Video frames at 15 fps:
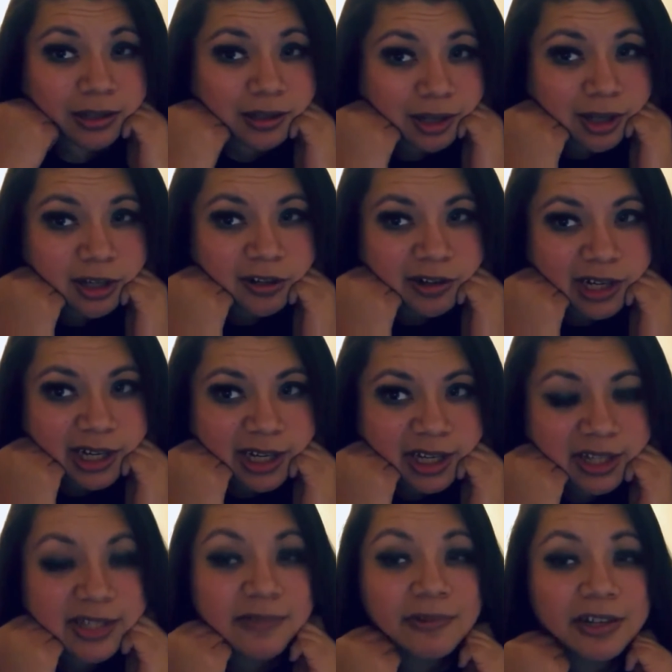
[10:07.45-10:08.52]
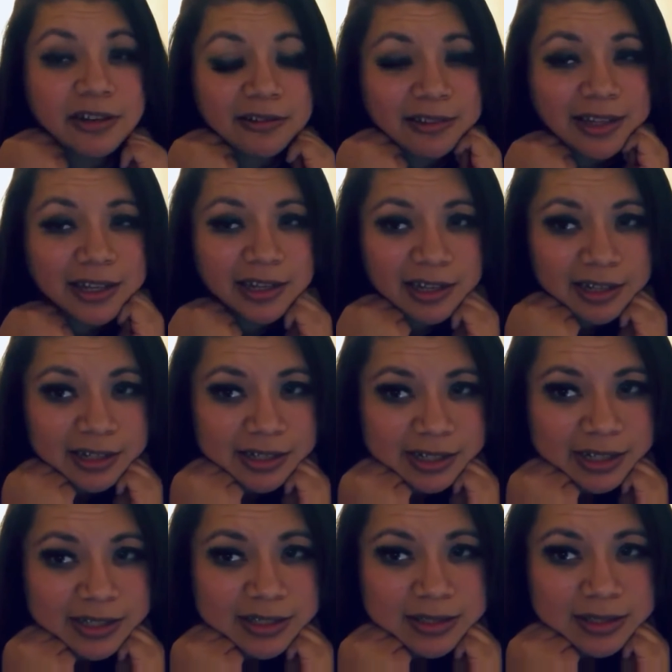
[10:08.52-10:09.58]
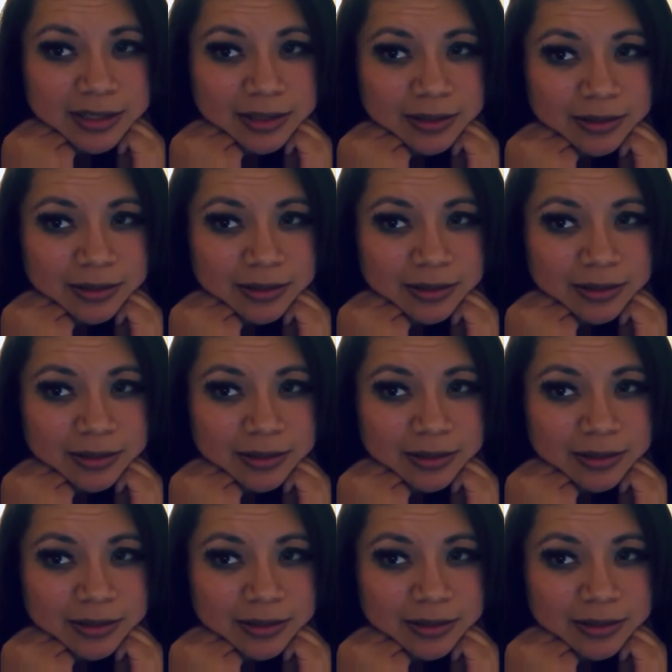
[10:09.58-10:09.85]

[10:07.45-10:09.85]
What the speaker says: on your hands when you're leaning at a desk.